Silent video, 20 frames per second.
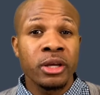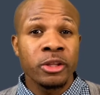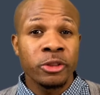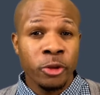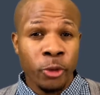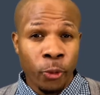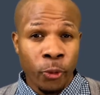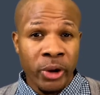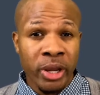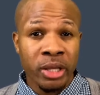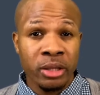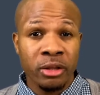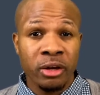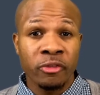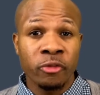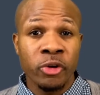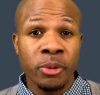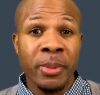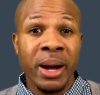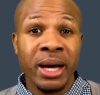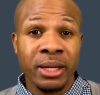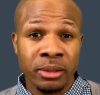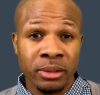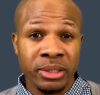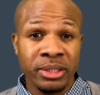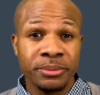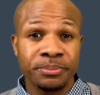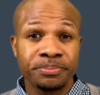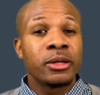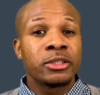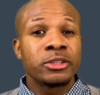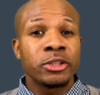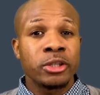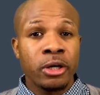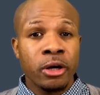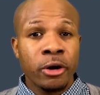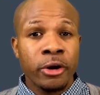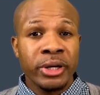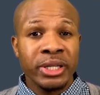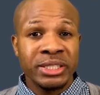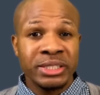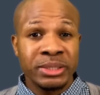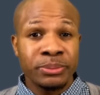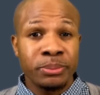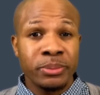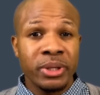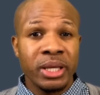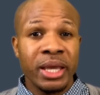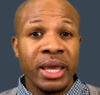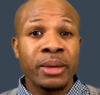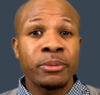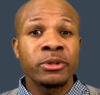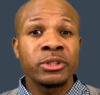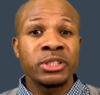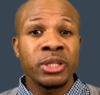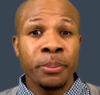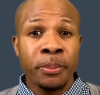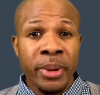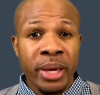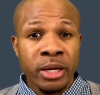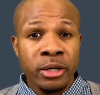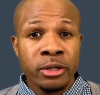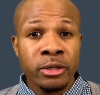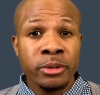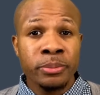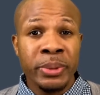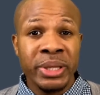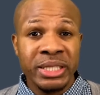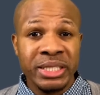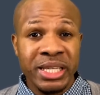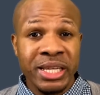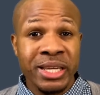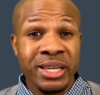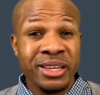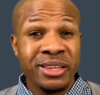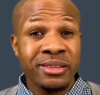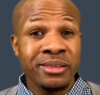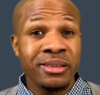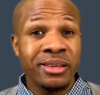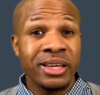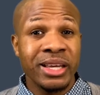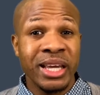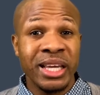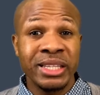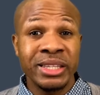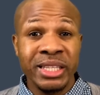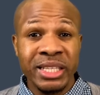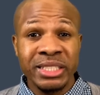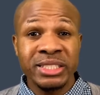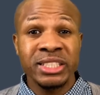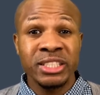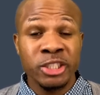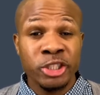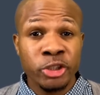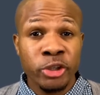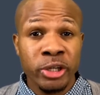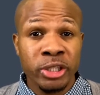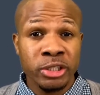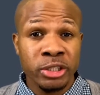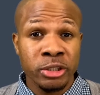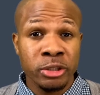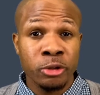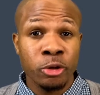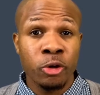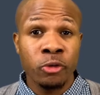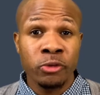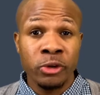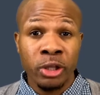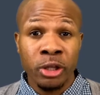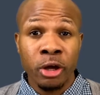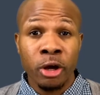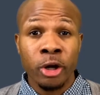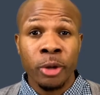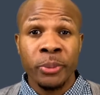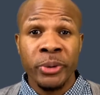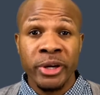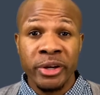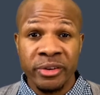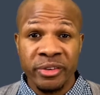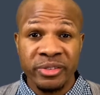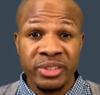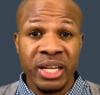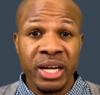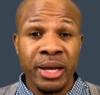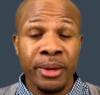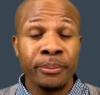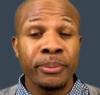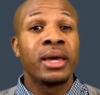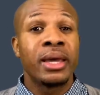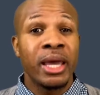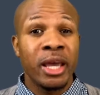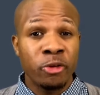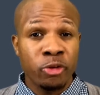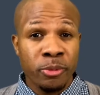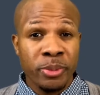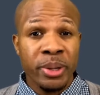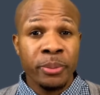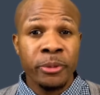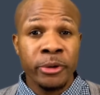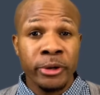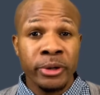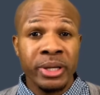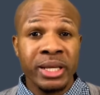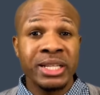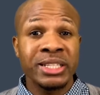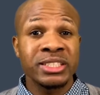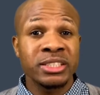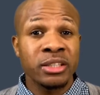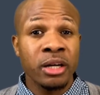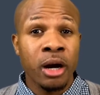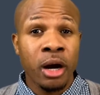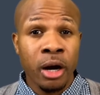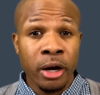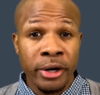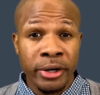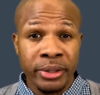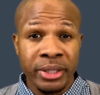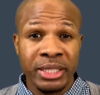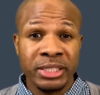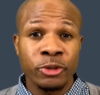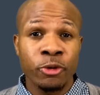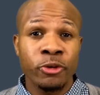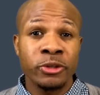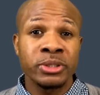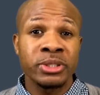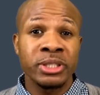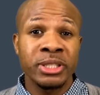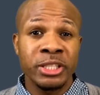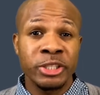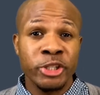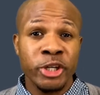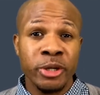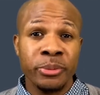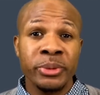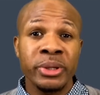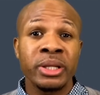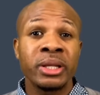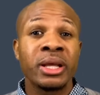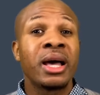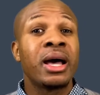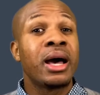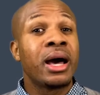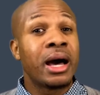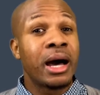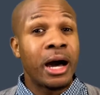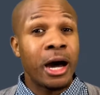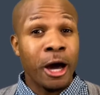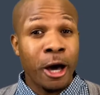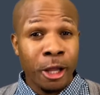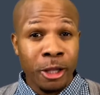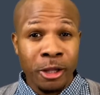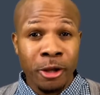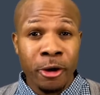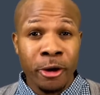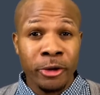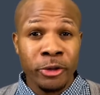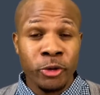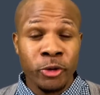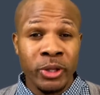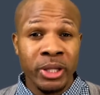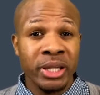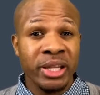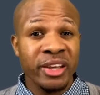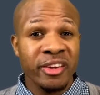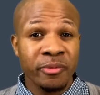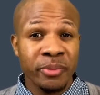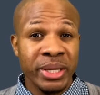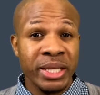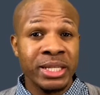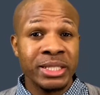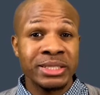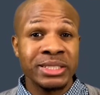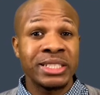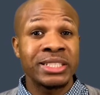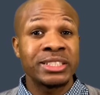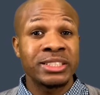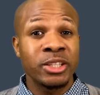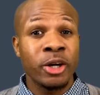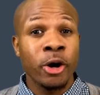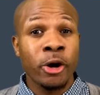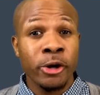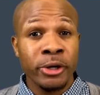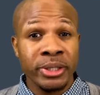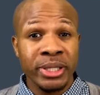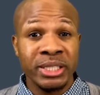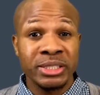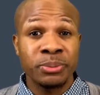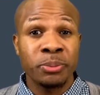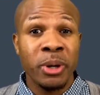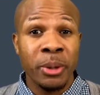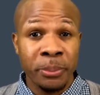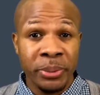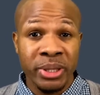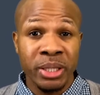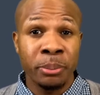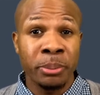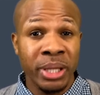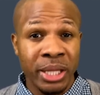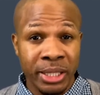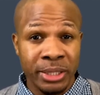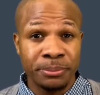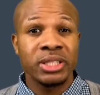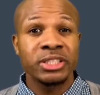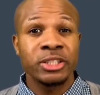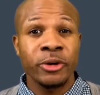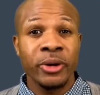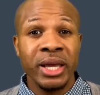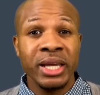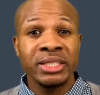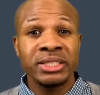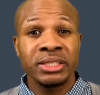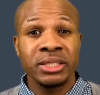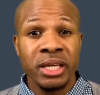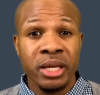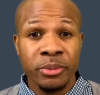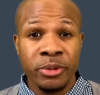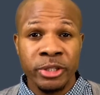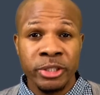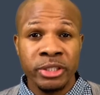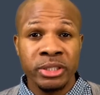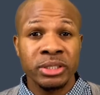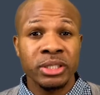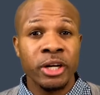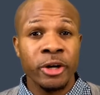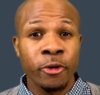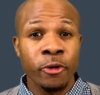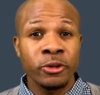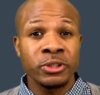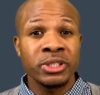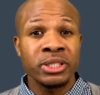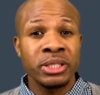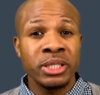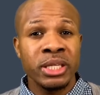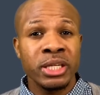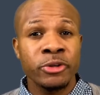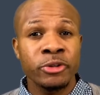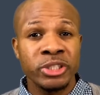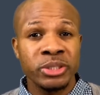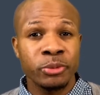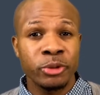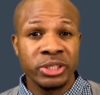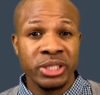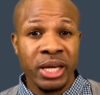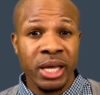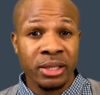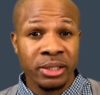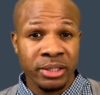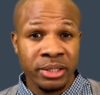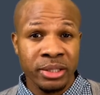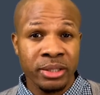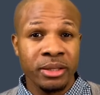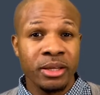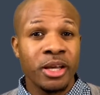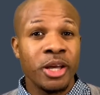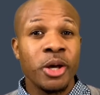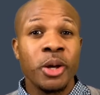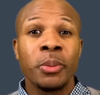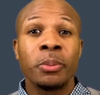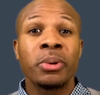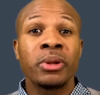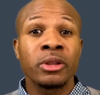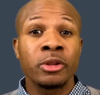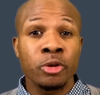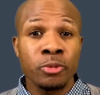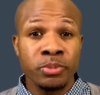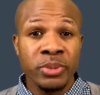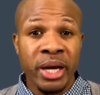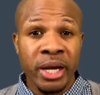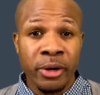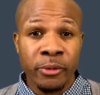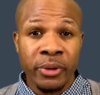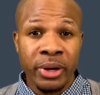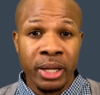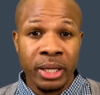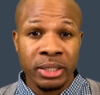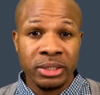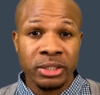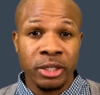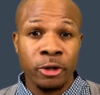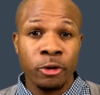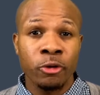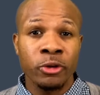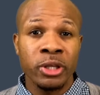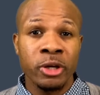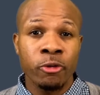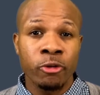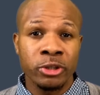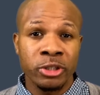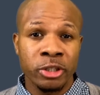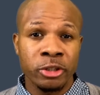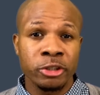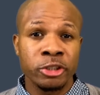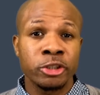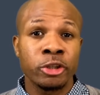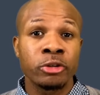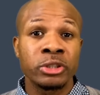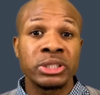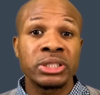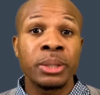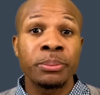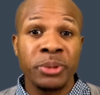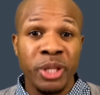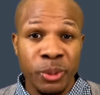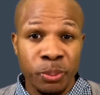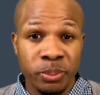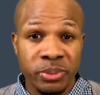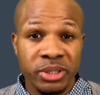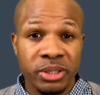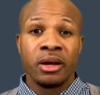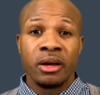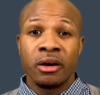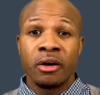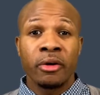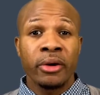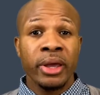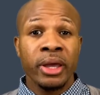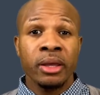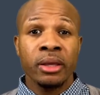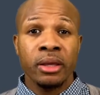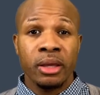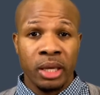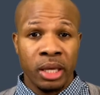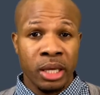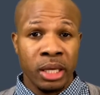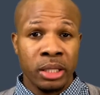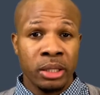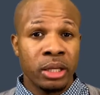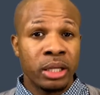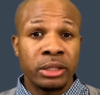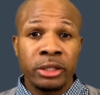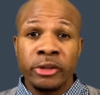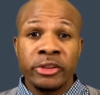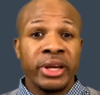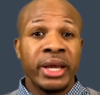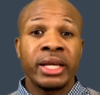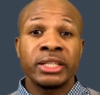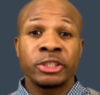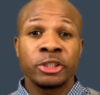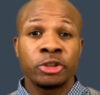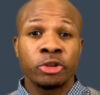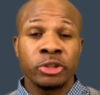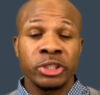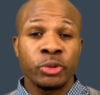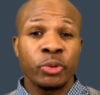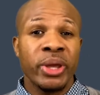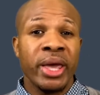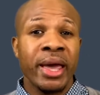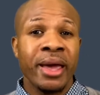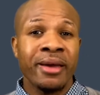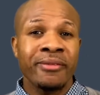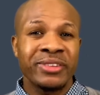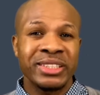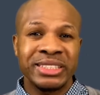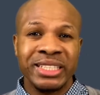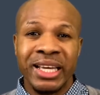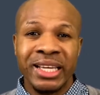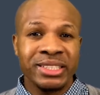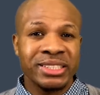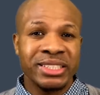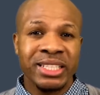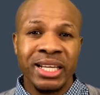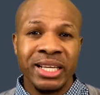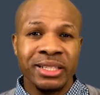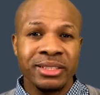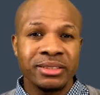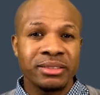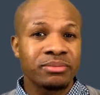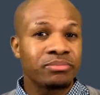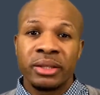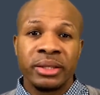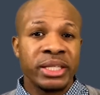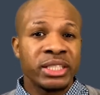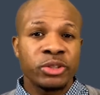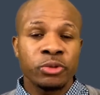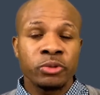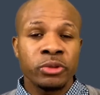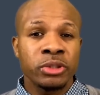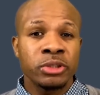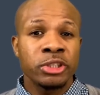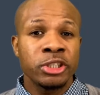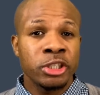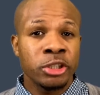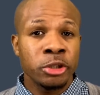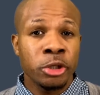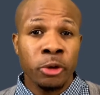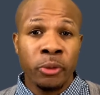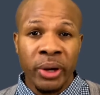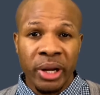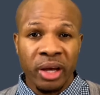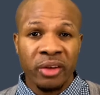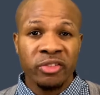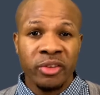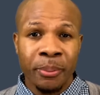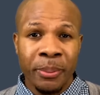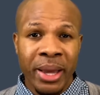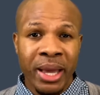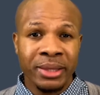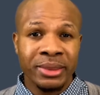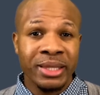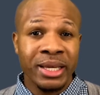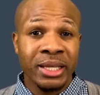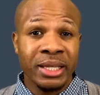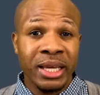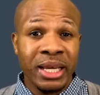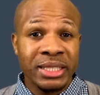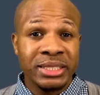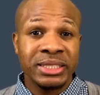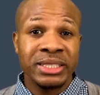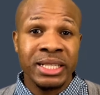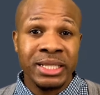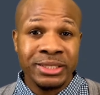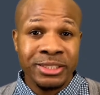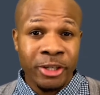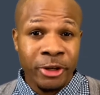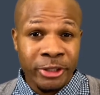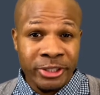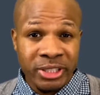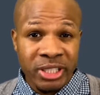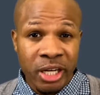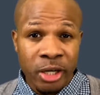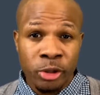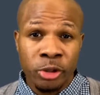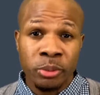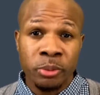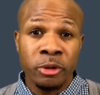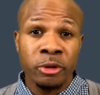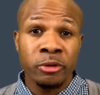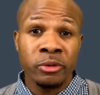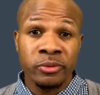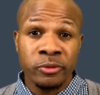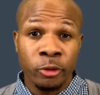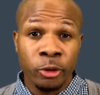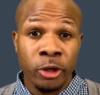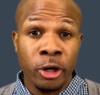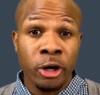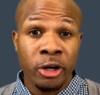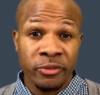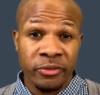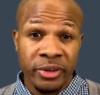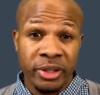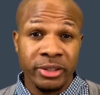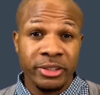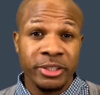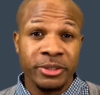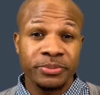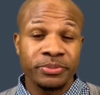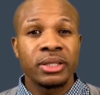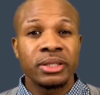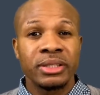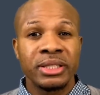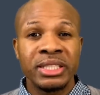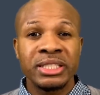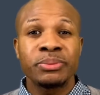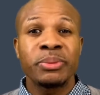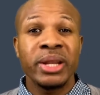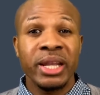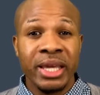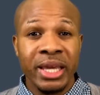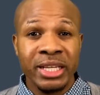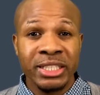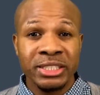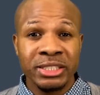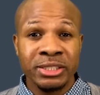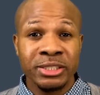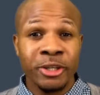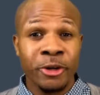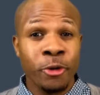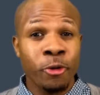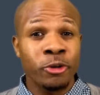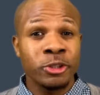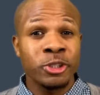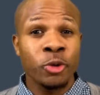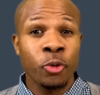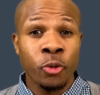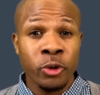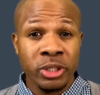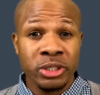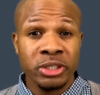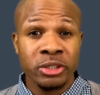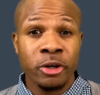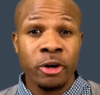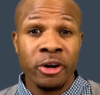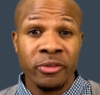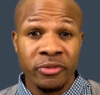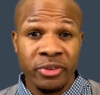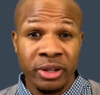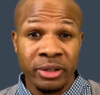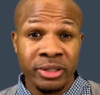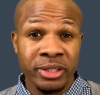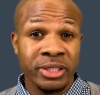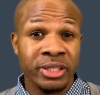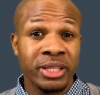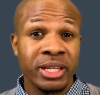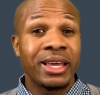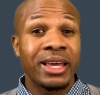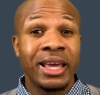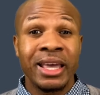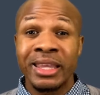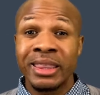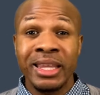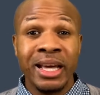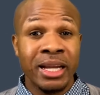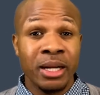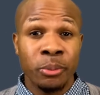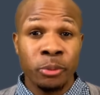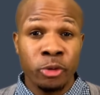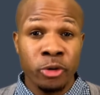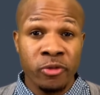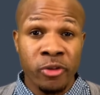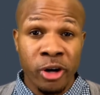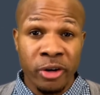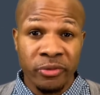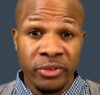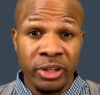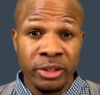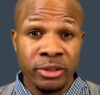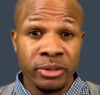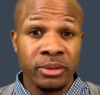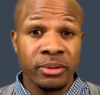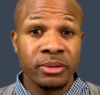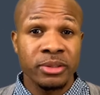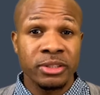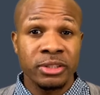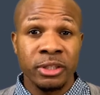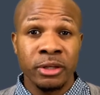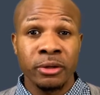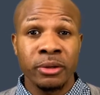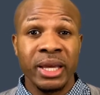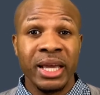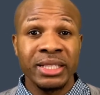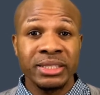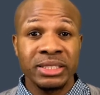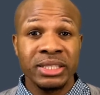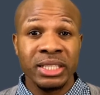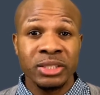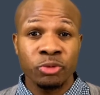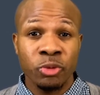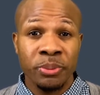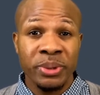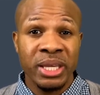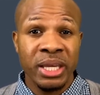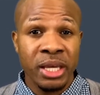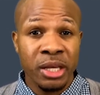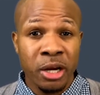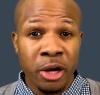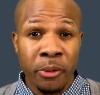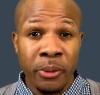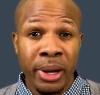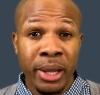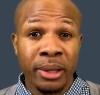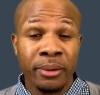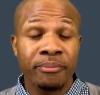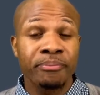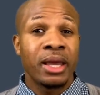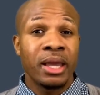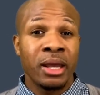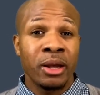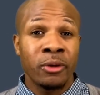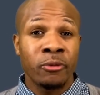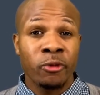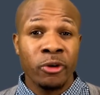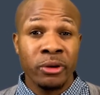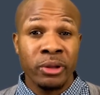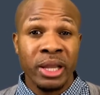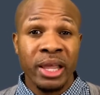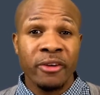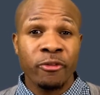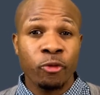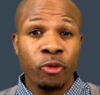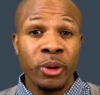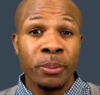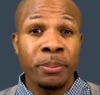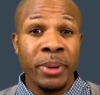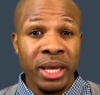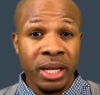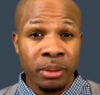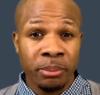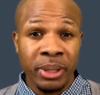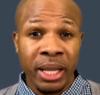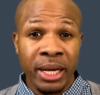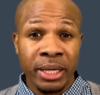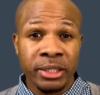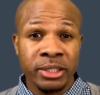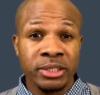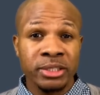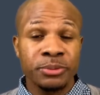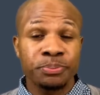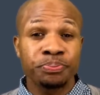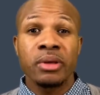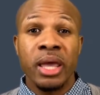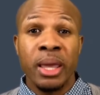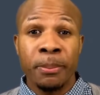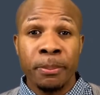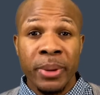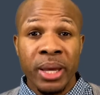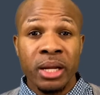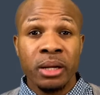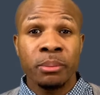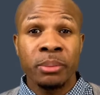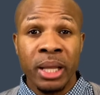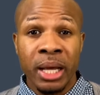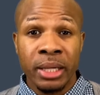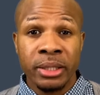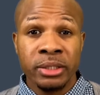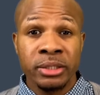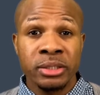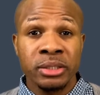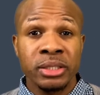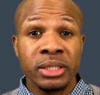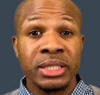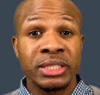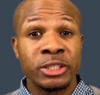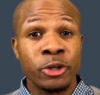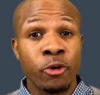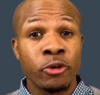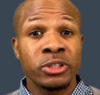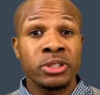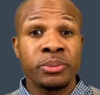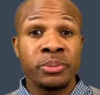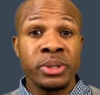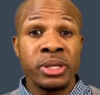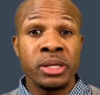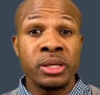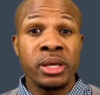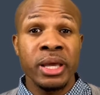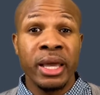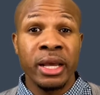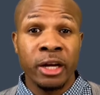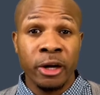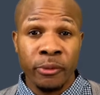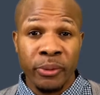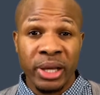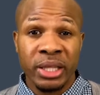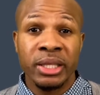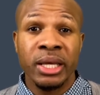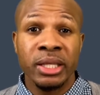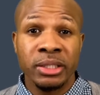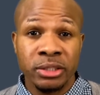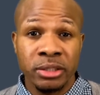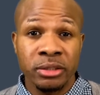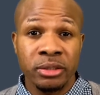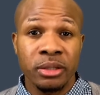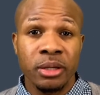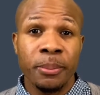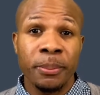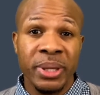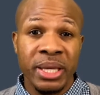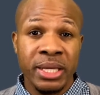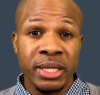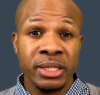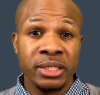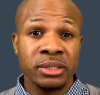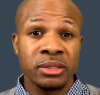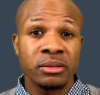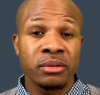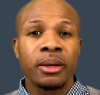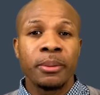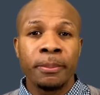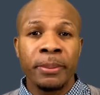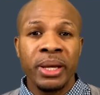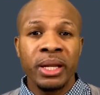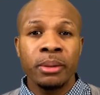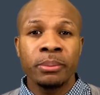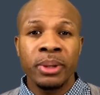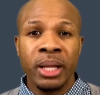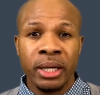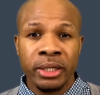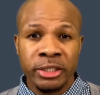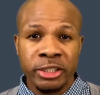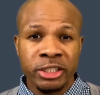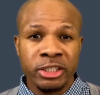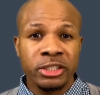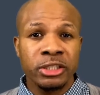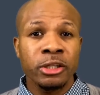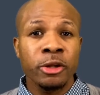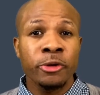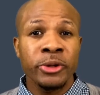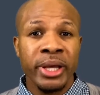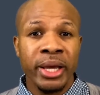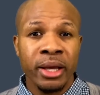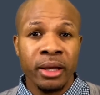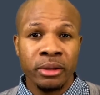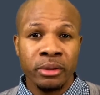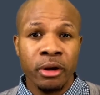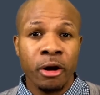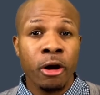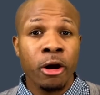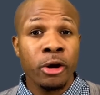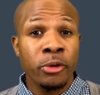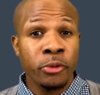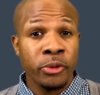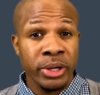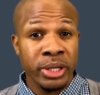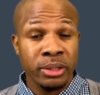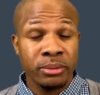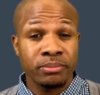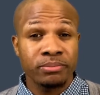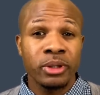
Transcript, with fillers: the rate of remodeling. So the heart is able to better maintain a decent structure over a longer period of time. And remember, it is the heart that's going to determine how long you can live because it is the heart that's pumping the blood. So ACE inhibitors are going to decrease mortality but loop diuretics are only going to control symptoms. Okay, and another answer choice we have is NSAIDs. This one you should know right off the bat that NSAIDs are terrible for heart failure these medications are going to worsen heart failure and not improve heart failure. So NSAIDs will be incorrect and we're left with beta blockers and beta blockers is going to be a correct answer because beta blockers slow down the heart rate